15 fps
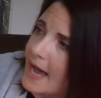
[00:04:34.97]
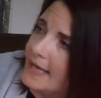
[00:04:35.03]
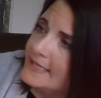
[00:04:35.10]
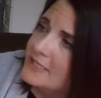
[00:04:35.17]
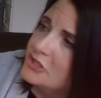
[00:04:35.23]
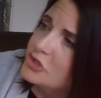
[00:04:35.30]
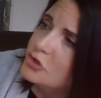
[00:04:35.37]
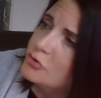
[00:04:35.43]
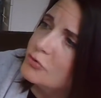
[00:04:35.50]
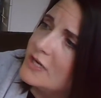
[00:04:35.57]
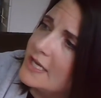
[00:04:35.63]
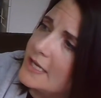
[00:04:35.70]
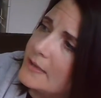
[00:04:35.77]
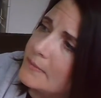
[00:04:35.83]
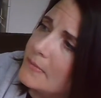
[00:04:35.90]
on his
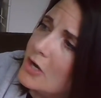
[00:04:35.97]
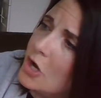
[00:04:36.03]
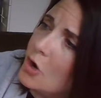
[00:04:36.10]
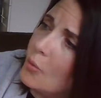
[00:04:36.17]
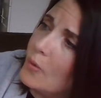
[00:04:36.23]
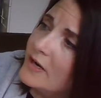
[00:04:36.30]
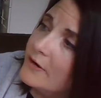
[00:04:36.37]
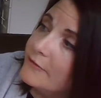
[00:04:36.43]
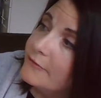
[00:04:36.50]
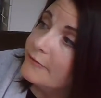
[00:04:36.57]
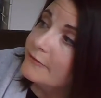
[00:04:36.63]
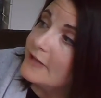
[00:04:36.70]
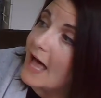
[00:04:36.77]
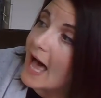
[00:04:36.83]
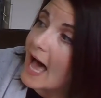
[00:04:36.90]
dream when a
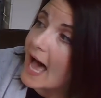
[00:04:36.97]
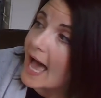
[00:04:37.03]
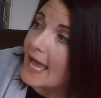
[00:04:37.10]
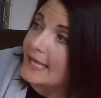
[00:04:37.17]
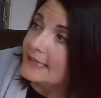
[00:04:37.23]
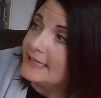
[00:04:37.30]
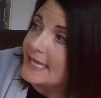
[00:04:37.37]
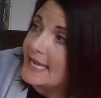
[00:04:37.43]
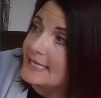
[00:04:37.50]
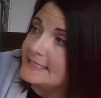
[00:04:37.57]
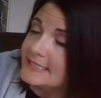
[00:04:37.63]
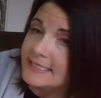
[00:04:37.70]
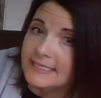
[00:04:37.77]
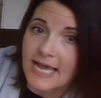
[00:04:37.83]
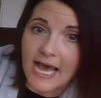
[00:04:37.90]
fly
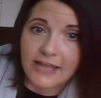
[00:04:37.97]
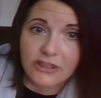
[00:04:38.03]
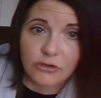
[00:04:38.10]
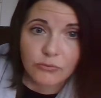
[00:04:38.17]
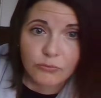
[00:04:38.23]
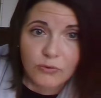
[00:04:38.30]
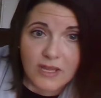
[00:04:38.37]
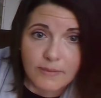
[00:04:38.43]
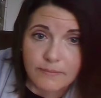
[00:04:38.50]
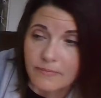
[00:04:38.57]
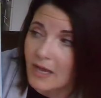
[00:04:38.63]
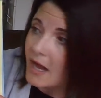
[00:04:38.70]
landed on the rim